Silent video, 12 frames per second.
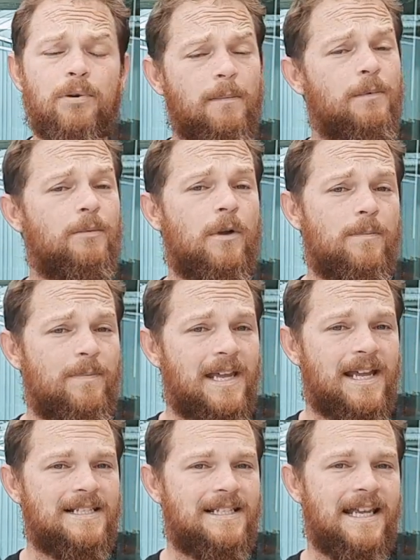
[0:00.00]
Probably won't
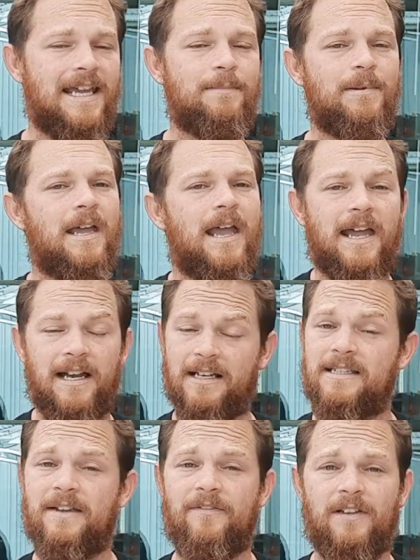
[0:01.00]
be as deep, and
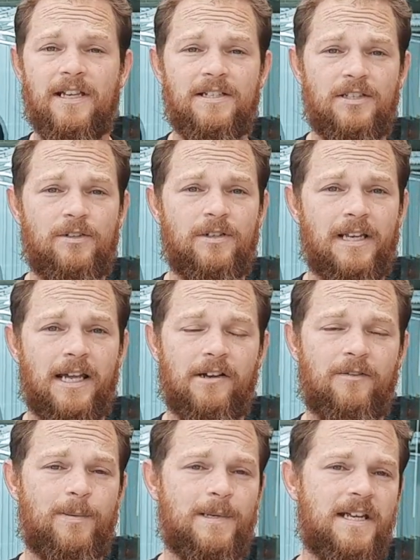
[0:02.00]
it definitely is a good
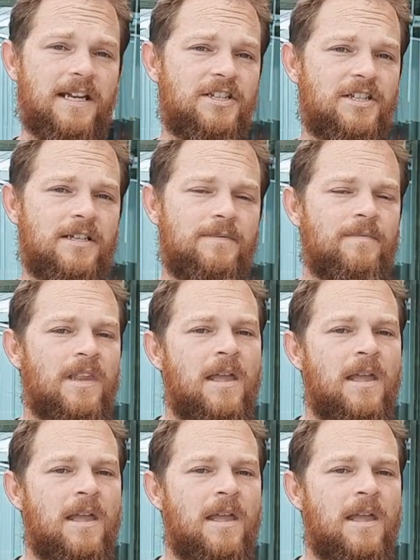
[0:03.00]
layer of protection,